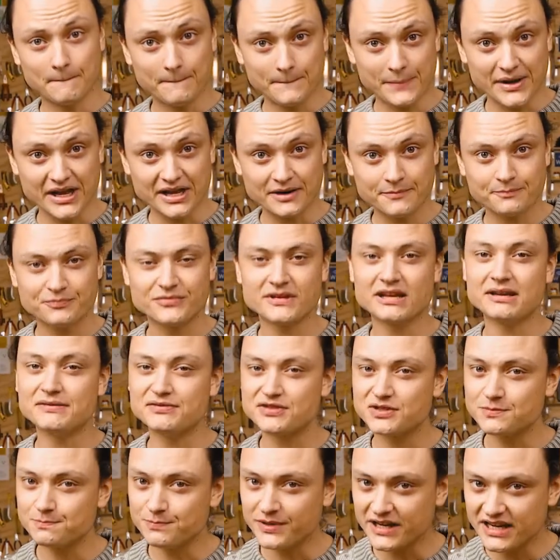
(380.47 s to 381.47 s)
But if
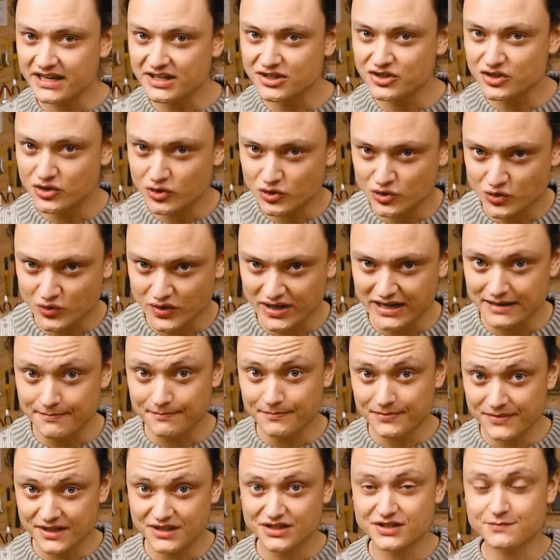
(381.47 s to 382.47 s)
speed is your
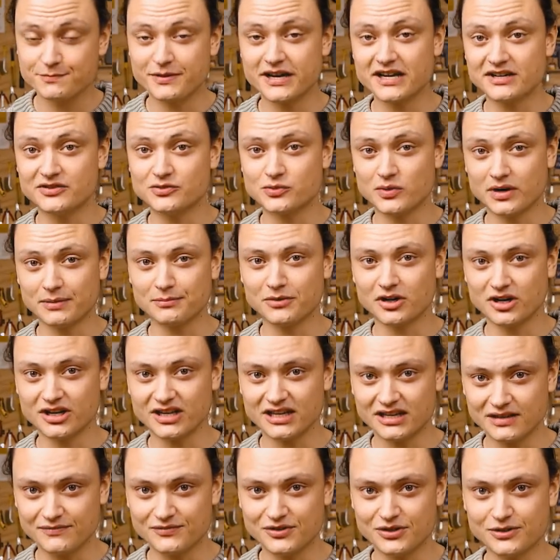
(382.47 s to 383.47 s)
dream, then speed is what I'm going to
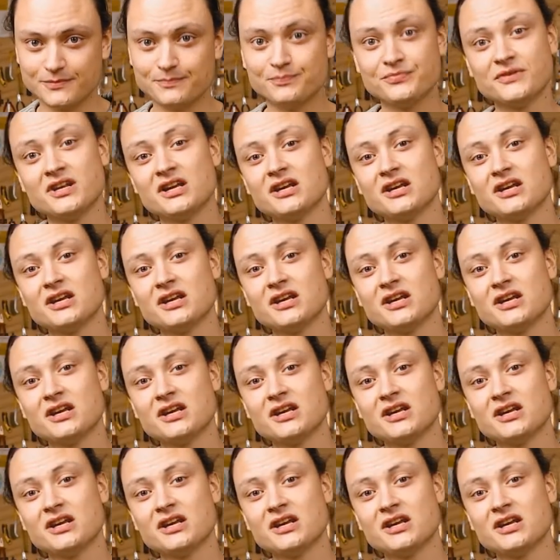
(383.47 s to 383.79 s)
give you.